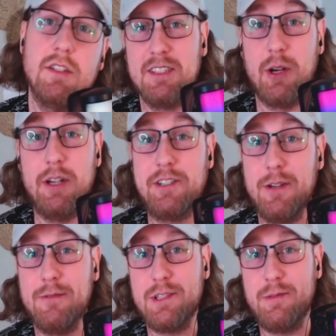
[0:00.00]
So I
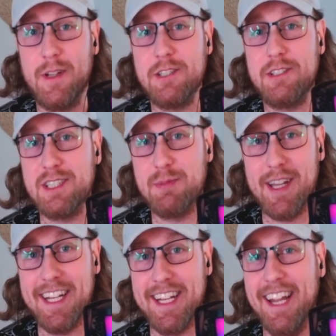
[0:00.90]
should have just finished
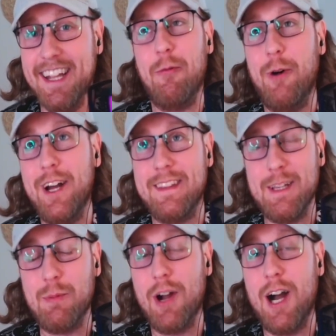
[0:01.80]
explaining what
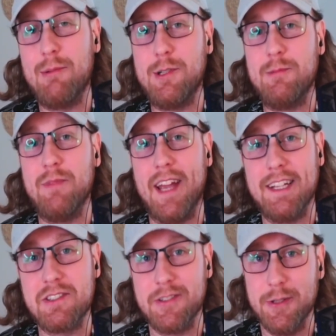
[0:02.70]
the problem
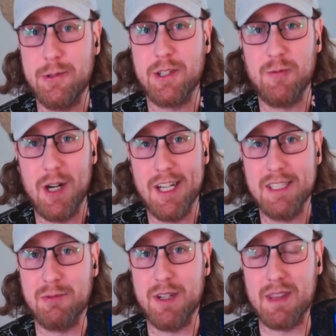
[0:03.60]
and solution
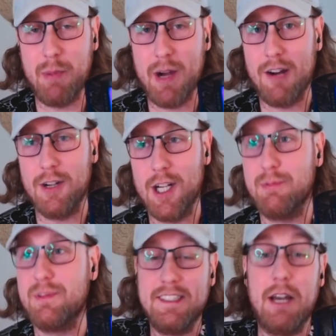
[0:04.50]
was with the
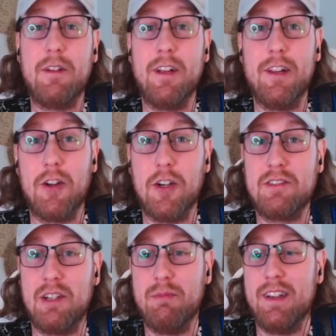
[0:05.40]
power-ups. Definitely
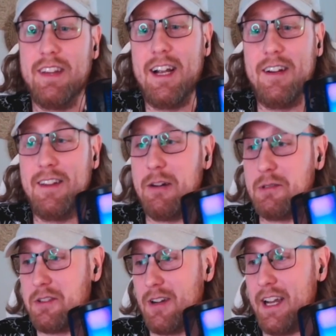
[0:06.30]
learned something there. That
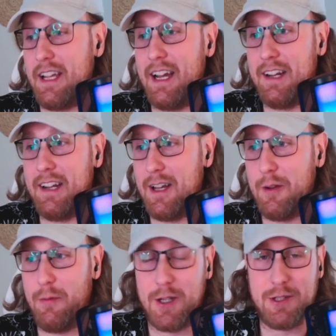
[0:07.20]
was great. I had a
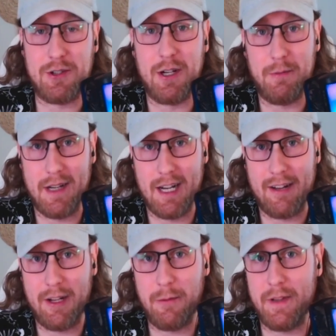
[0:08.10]
lot of fun trying to figure
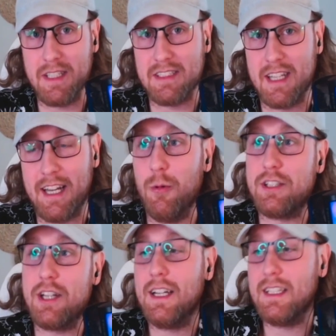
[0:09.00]
out how to fix that,
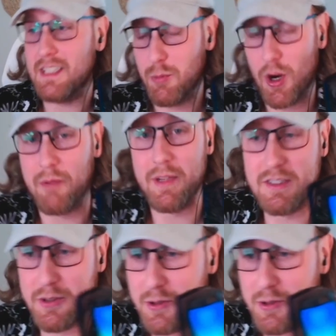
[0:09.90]
which honestly brought me to